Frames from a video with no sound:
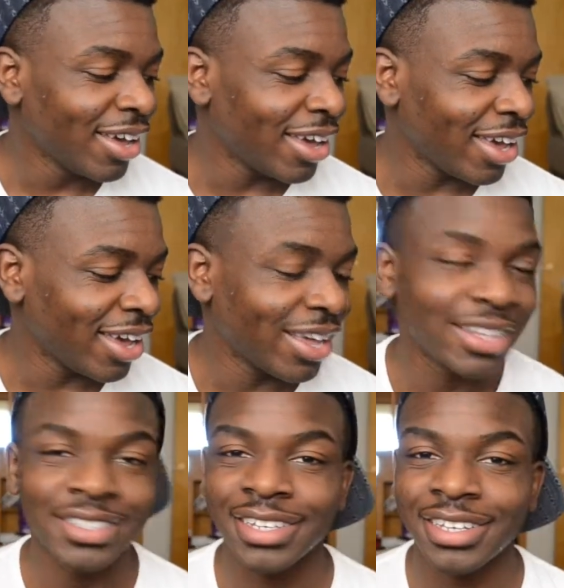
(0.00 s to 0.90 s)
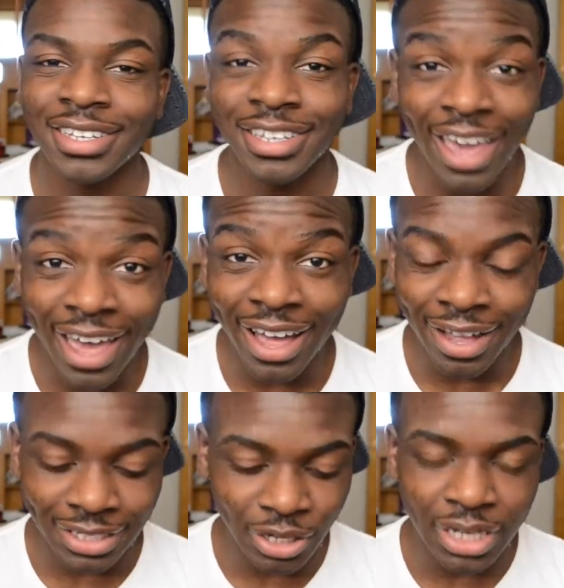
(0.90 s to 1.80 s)
And
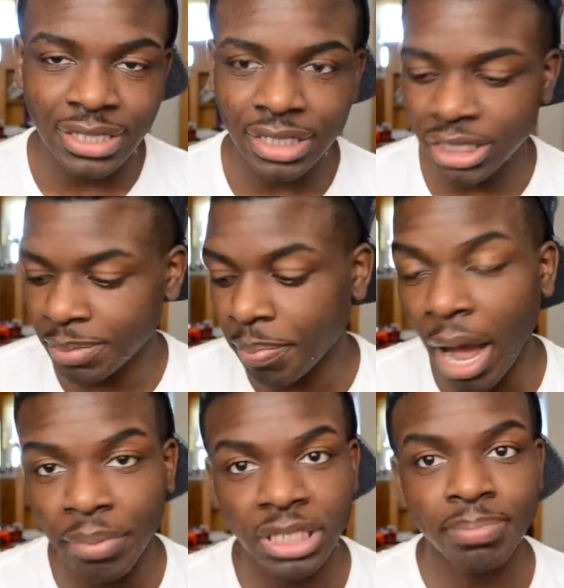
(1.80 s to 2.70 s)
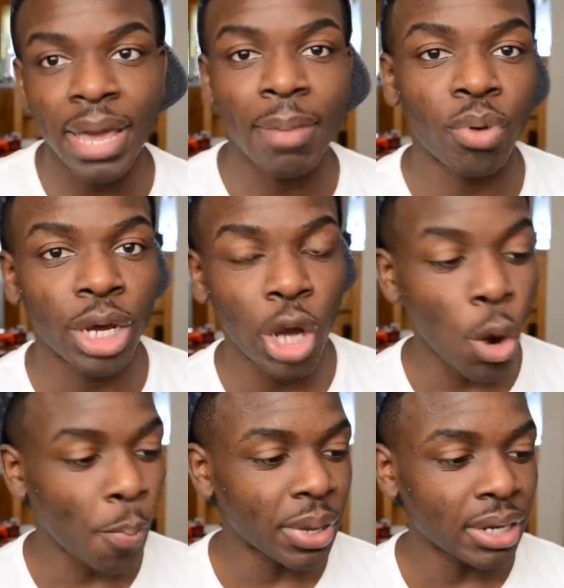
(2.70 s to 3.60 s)
yeah, so let's just pop this bad boy
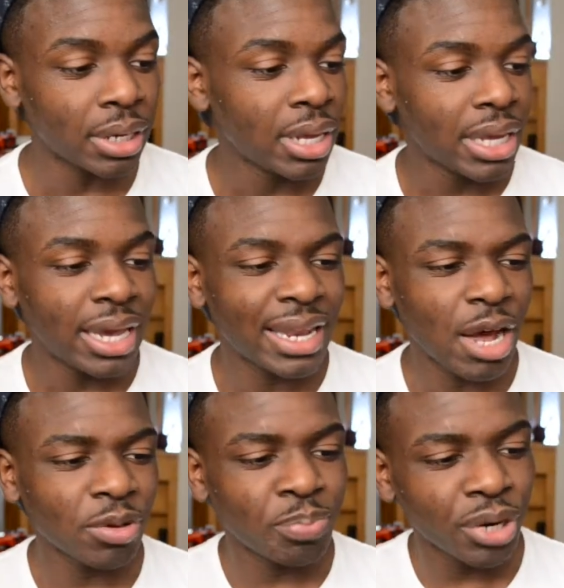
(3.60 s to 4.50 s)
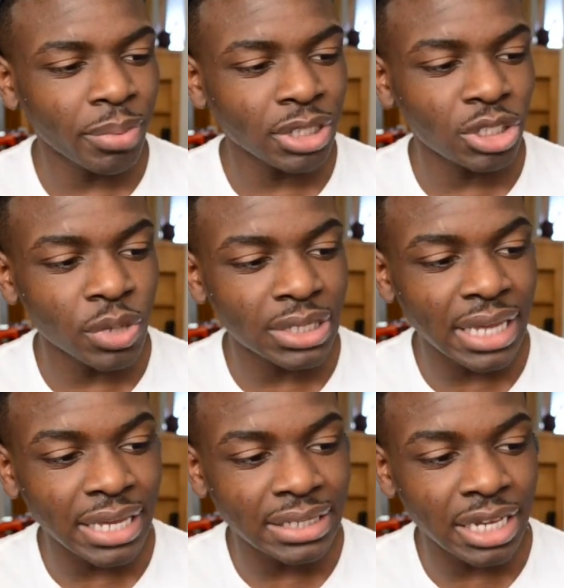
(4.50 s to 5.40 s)
open. And I would pretty much do a
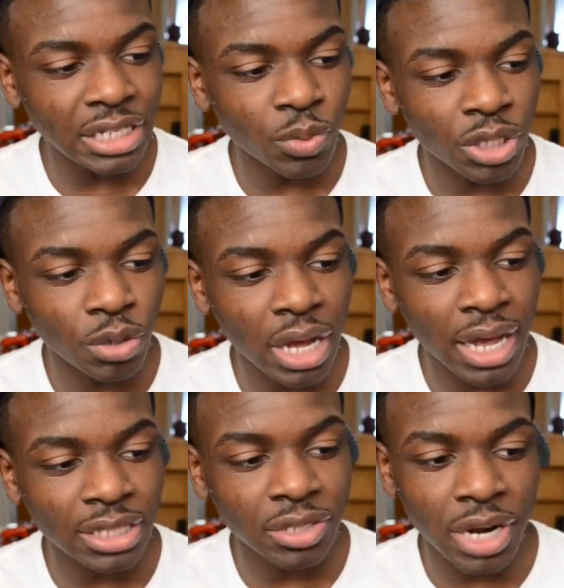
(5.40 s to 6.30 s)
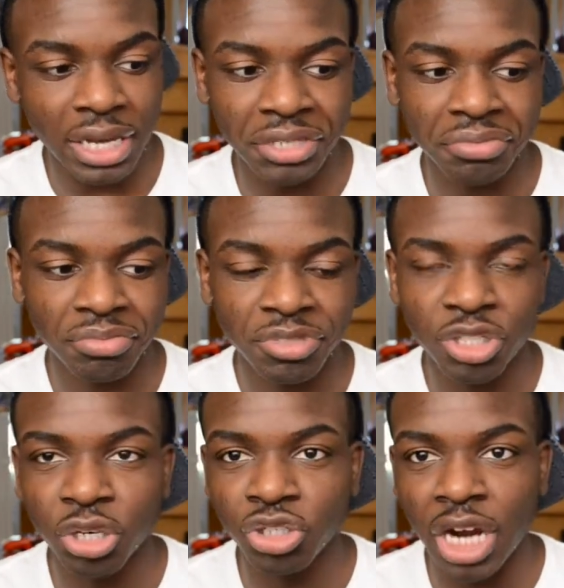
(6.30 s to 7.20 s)
taste test with you guys so I can,
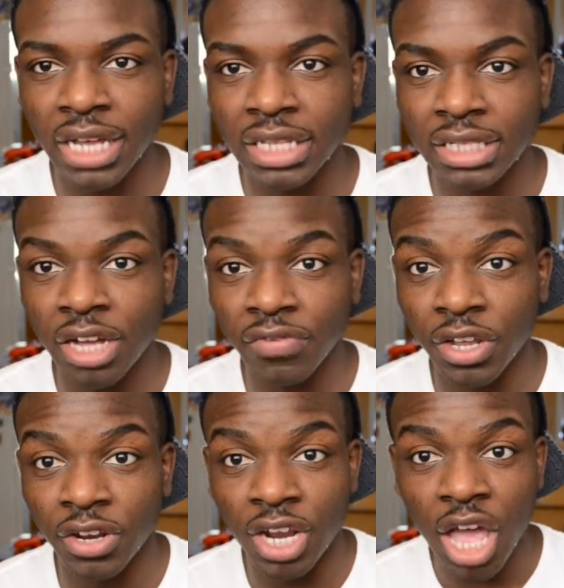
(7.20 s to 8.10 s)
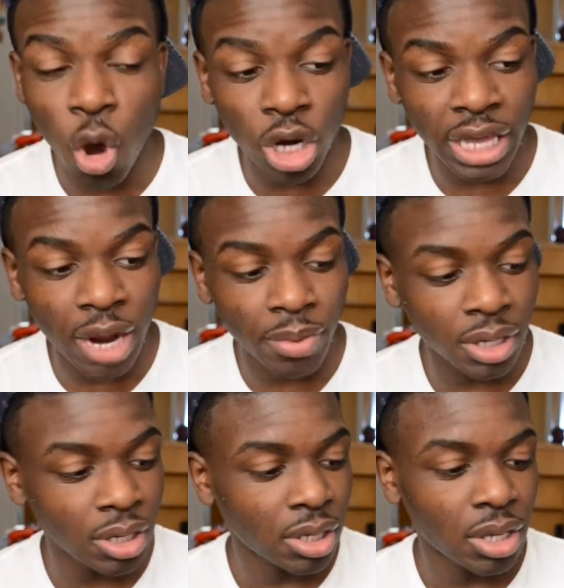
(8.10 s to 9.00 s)
you know, try the stuff in on
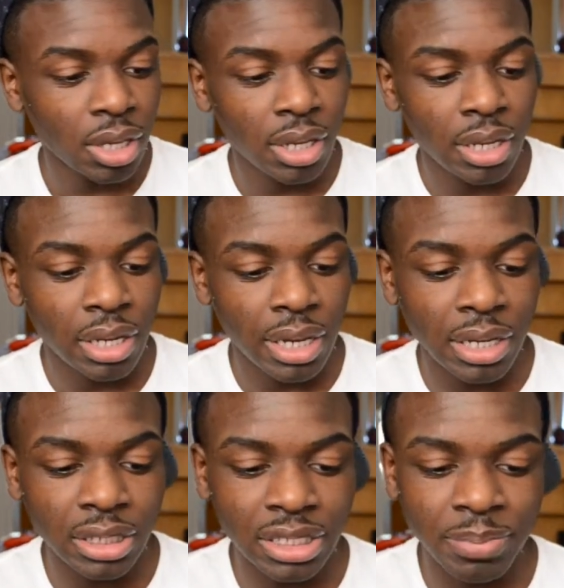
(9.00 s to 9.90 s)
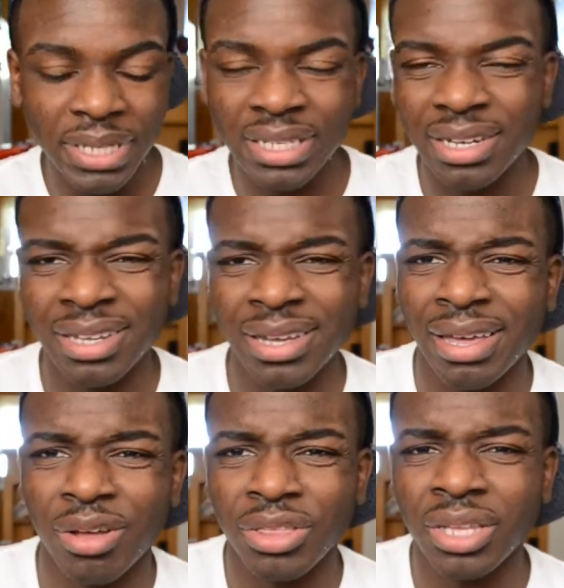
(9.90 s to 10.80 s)
camera. And it's just basically a
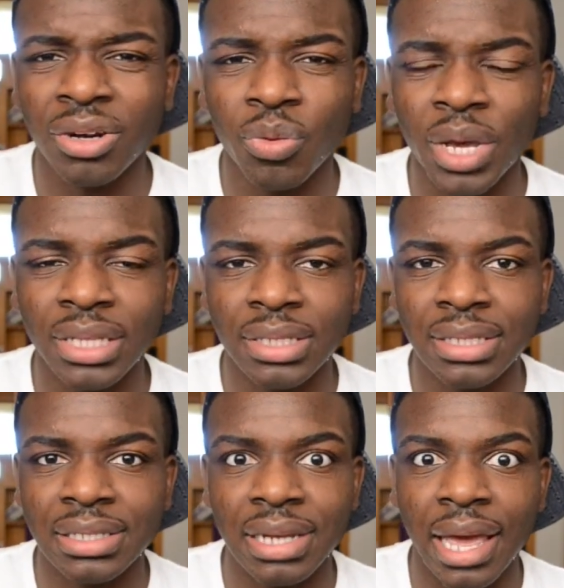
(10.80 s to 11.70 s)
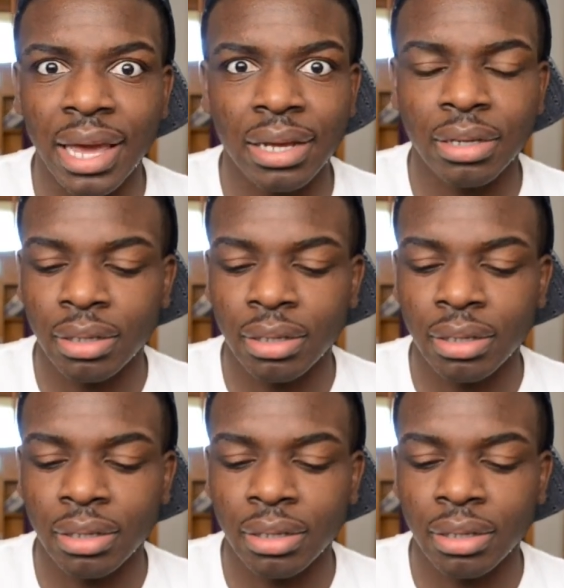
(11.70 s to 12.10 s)
healthier way to snack.